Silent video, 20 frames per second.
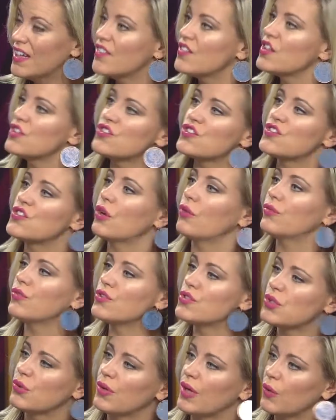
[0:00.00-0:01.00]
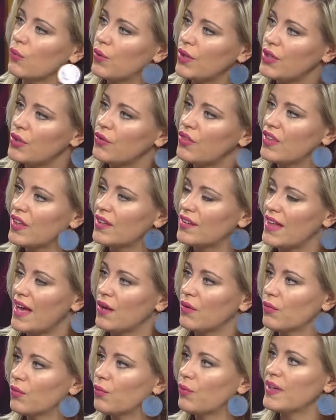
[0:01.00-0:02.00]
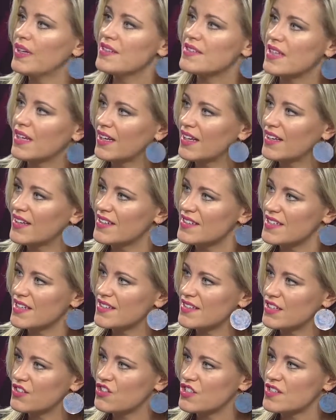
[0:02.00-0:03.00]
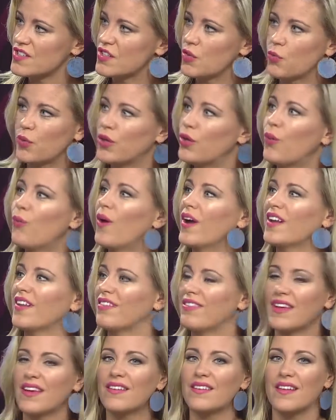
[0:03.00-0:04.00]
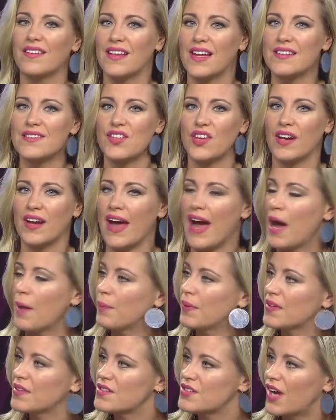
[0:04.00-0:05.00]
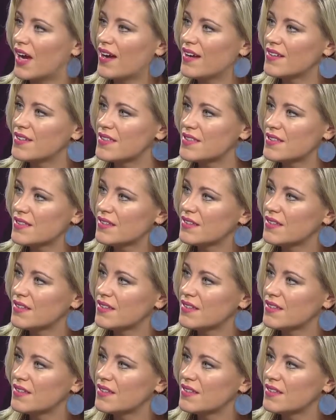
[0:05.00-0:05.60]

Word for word: They just don't do it. What do you think that reason is? Is it just that we don't want to think that that's going to happen to us?